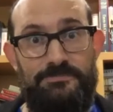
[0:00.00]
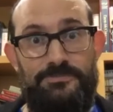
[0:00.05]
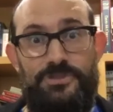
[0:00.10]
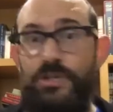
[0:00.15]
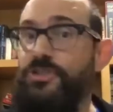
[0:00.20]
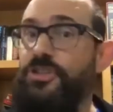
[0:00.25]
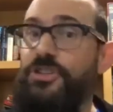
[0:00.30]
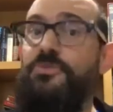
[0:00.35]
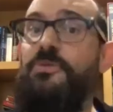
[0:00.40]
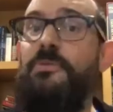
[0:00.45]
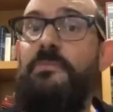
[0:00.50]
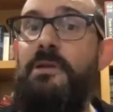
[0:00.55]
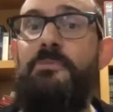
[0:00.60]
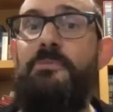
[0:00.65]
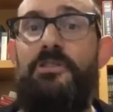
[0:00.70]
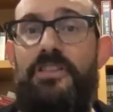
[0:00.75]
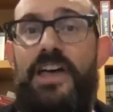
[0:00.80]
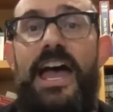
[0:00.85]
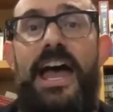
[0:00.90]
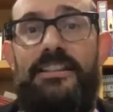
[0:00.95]
So just remember
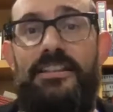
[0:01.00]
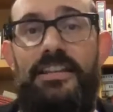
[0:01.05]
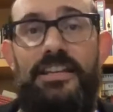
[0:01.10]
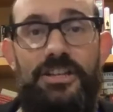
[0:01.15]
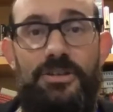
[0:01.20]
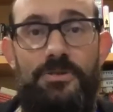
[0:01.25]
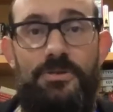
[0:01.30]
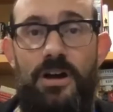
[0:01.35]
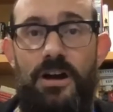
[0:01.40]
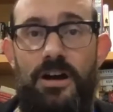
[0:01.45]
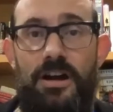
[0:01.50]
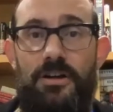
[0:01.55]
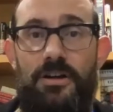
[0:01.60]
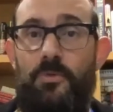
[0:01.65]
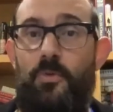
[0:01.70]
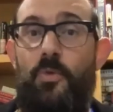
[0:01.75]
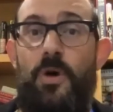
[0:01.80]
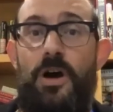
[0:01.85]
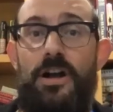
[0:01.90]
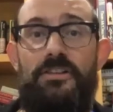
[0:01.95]
that you are
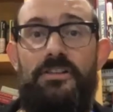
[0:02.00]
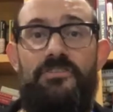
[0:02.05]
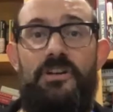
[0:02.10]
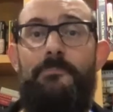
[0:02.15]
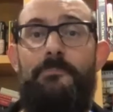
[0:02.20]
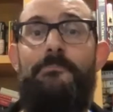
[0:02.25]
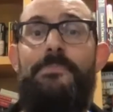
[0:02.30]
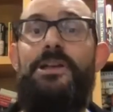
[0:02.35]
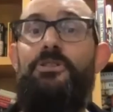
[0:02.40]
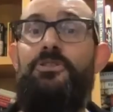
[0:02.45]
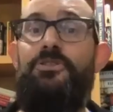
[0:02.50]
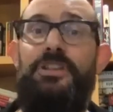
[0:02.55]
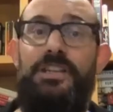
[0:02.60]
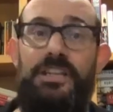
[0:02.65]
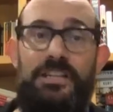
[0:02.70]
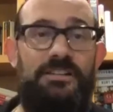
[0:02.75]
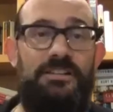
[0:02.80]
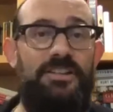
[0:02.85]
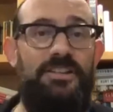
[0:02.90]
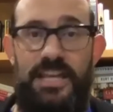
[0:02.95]
one of a
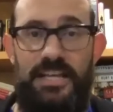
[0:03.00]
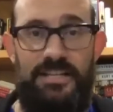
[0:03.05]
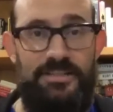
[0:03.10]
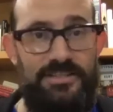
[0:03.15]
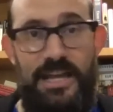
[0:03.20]
million things